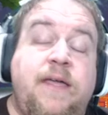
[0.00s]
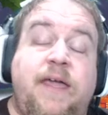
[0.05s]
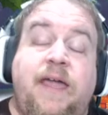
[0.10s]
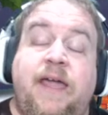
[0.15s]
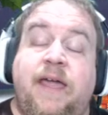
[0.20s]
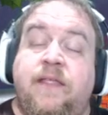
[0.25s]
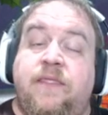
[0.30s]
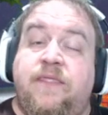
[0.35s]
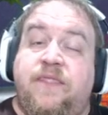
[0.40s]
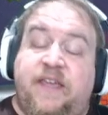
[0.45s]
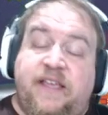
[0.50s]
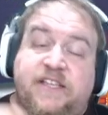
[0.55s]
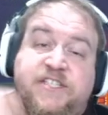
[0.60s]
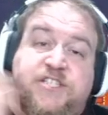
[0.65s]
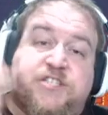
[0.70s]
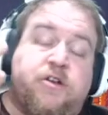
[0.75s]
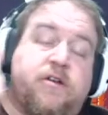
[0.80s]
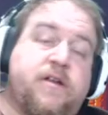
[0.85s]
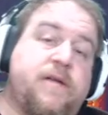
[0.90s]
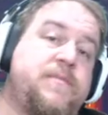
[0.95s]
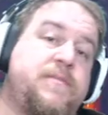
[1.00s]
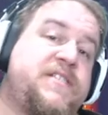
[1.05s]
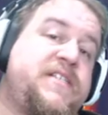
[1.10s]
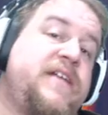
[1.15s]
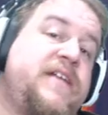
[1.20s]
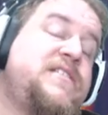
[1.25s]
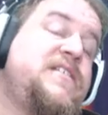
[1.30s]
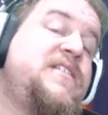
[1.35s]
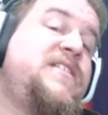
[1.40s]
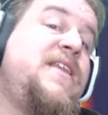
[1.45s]
In the
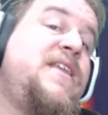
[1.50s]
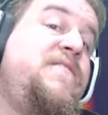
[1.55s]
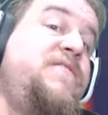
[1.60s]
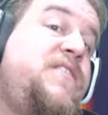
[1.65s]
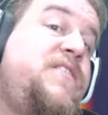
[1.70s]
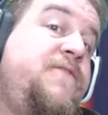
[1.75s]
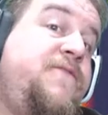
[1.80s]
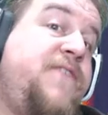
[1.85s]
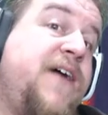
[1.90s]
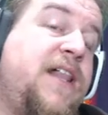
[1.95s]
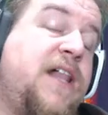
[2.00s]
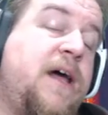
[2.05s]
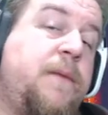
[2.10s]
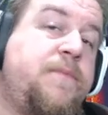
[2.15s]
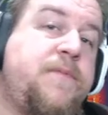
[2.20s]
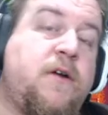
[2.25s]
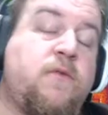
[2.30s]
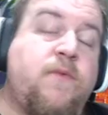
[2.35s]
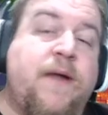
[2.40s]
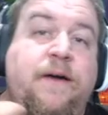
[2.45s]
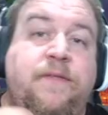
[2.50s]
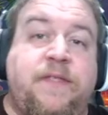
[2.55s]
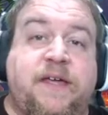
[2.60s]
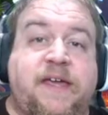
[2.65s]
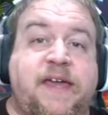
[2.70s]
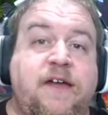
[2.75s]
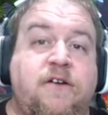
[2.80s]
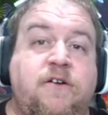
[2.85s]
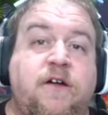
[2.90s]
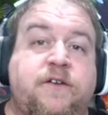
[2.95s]
circumstances that have developed around the
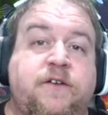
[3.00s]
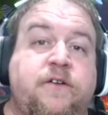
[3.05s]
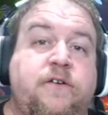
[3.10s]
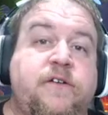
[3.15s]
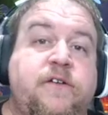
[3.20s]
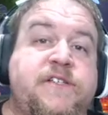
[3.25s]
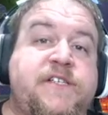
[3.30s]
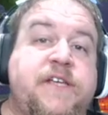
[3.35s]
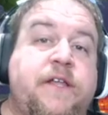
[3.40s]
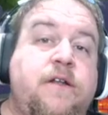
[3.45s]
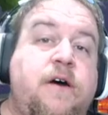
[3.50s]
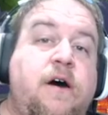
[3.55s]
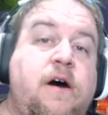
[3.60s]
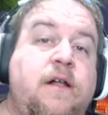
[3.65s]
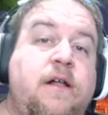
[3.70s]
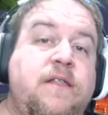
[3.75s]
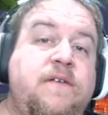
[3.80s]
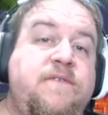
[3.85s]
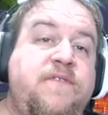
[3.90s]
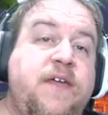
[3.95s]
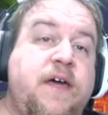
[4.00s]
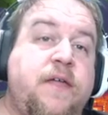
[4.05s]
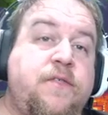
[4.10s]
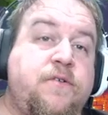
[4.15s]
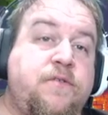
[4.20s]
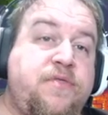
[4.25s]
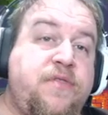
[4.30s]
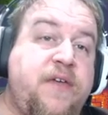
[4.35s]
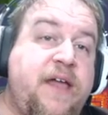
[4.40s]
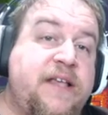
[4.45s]
characters and all of the
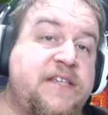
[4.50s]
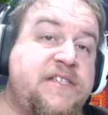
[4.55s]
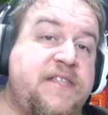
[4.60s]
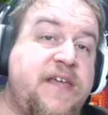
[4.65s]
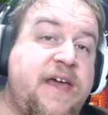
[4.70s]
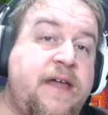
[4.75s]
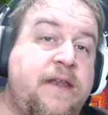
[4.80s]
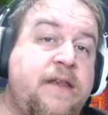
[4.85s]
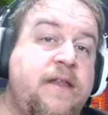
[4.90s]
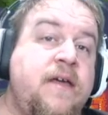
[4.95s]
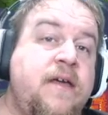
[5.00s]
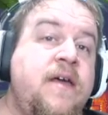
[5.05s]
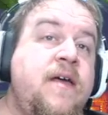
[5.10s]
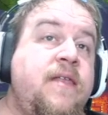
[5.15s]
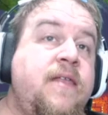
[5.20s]
other things then